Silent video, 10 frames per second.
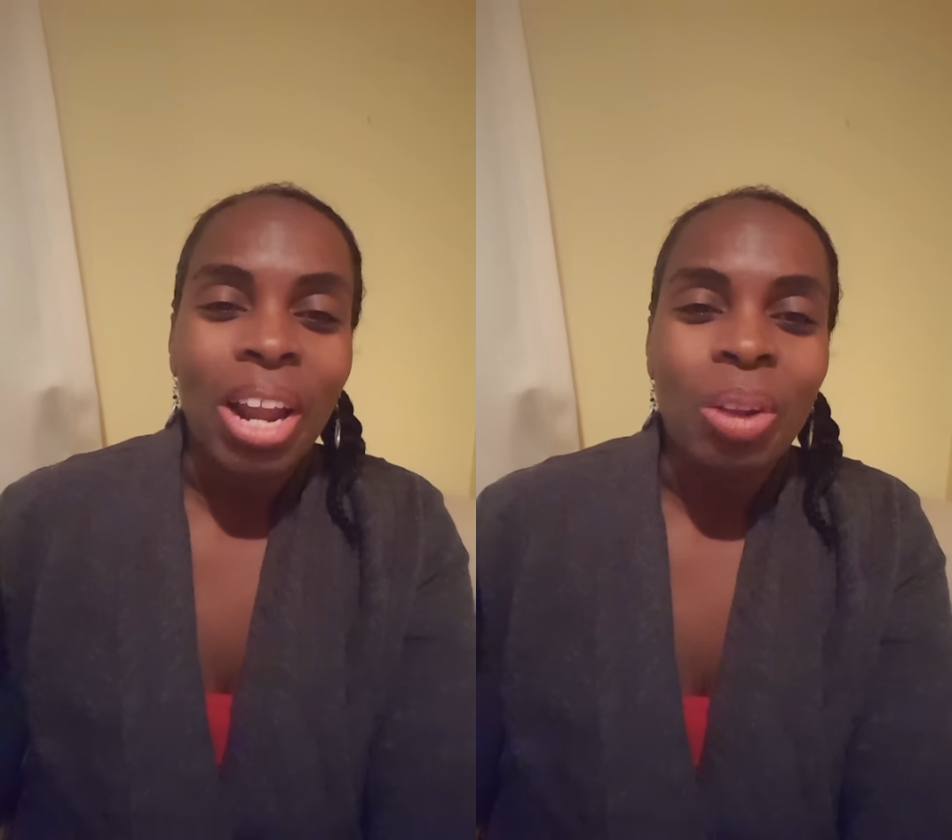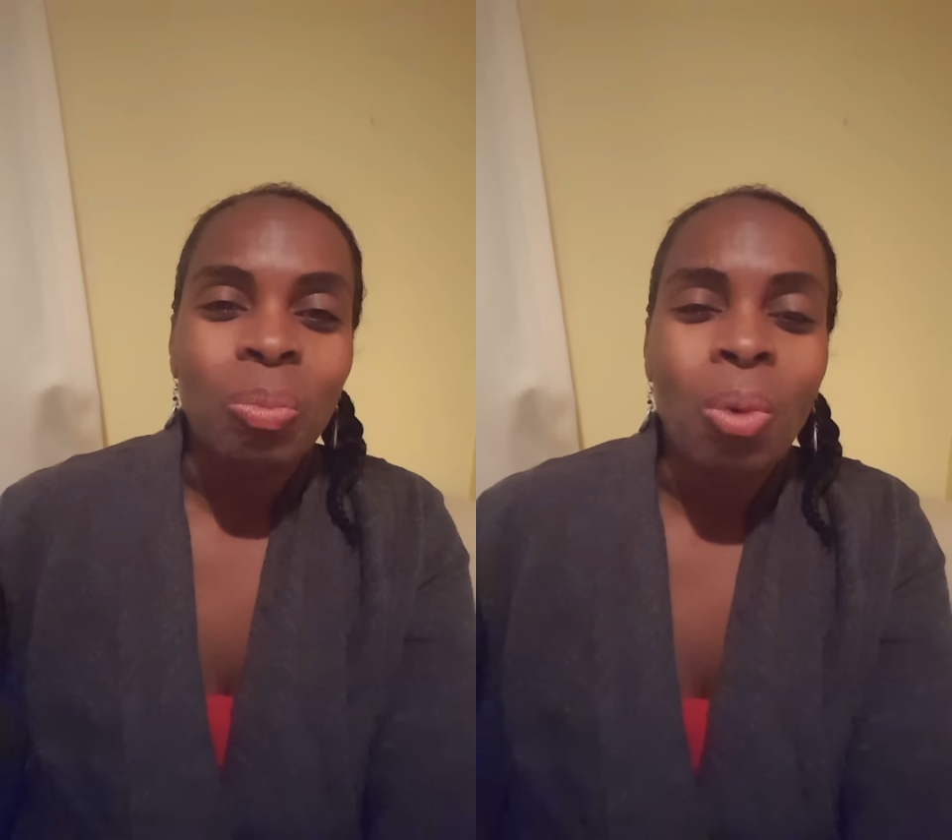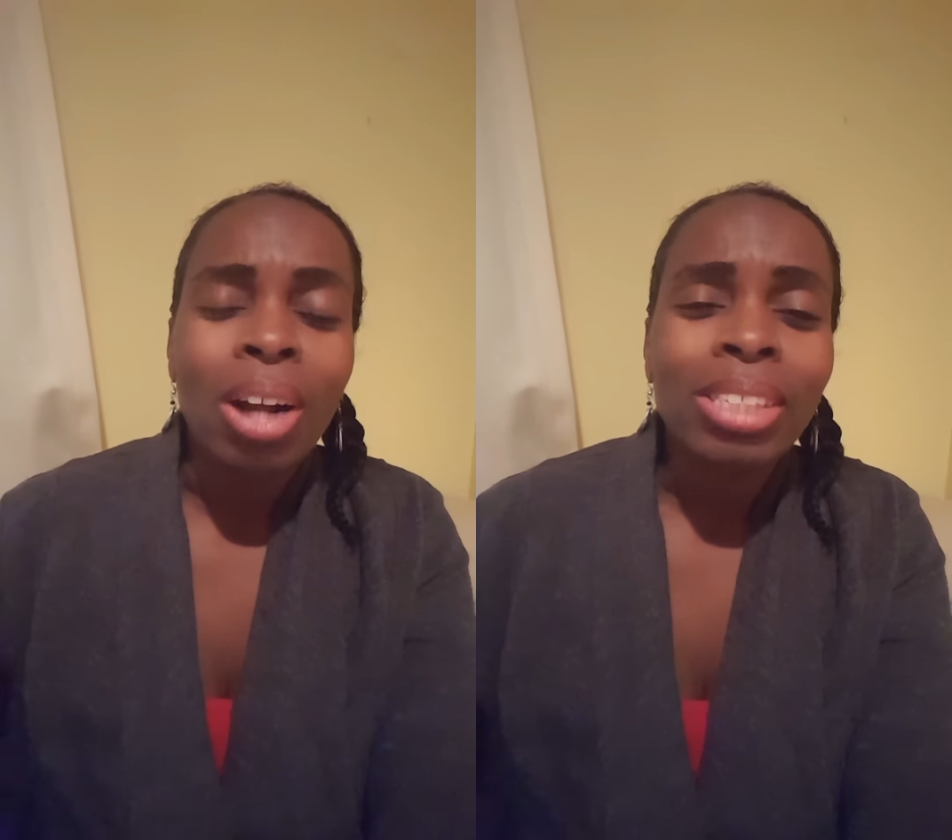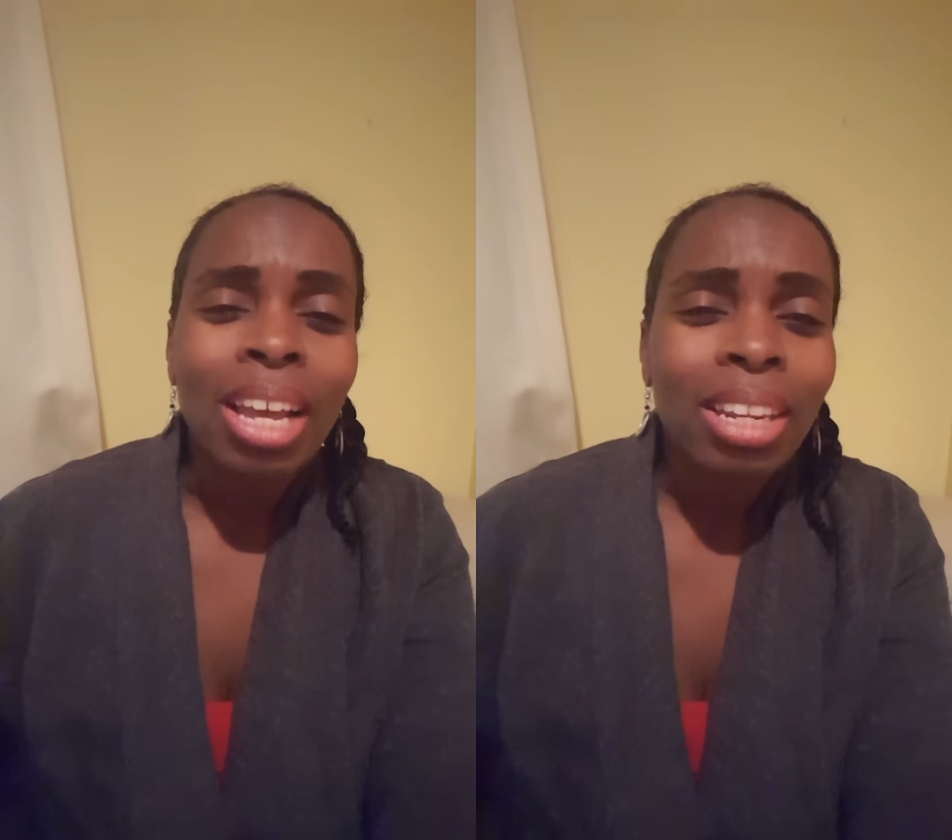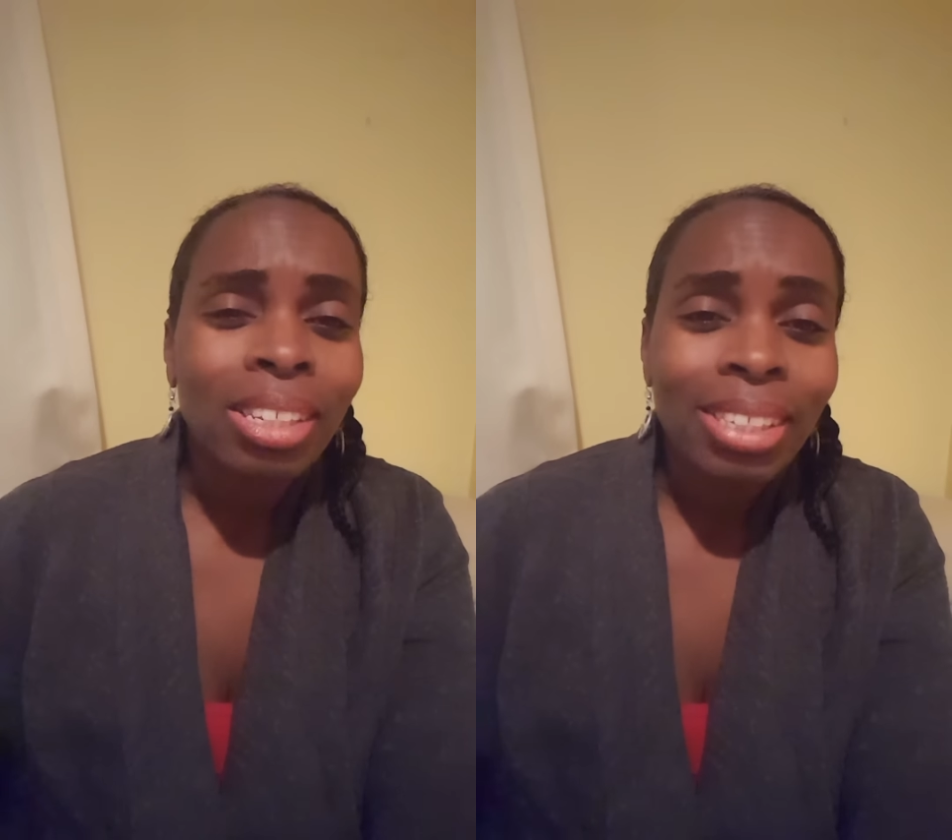I'd walk
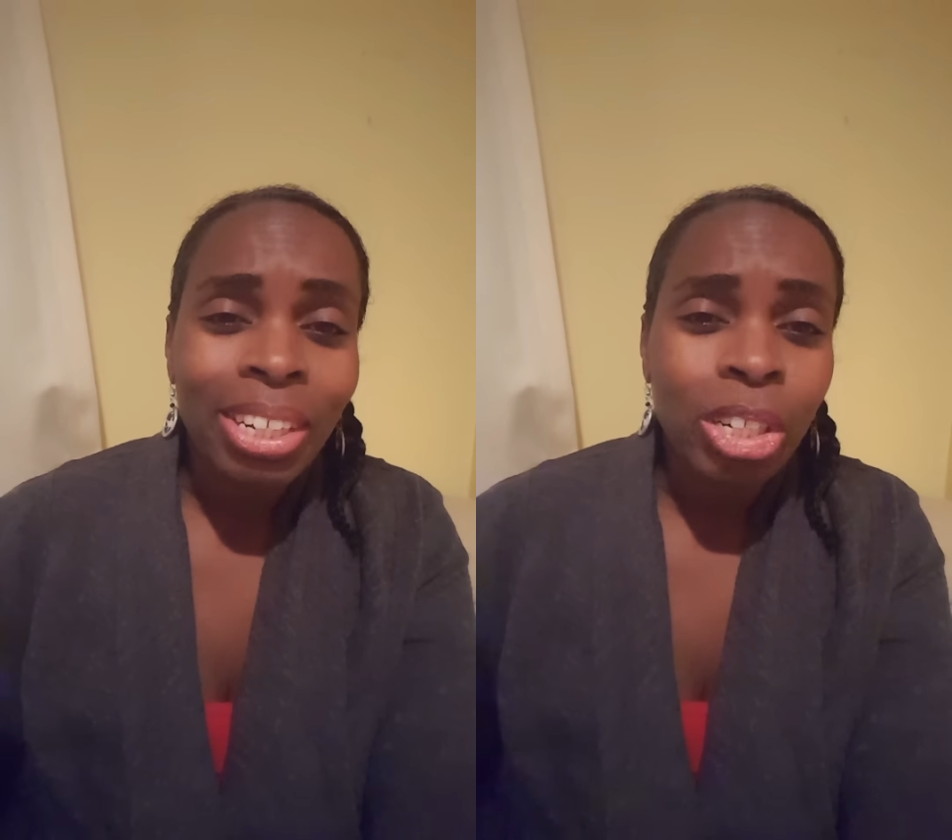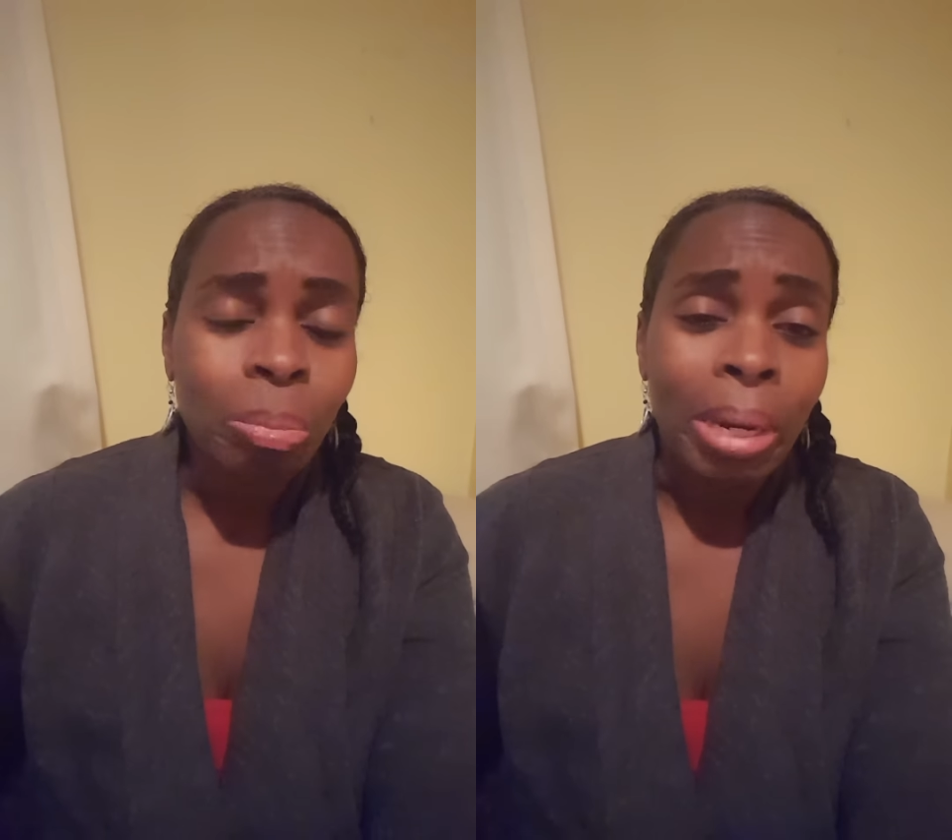down the stairs,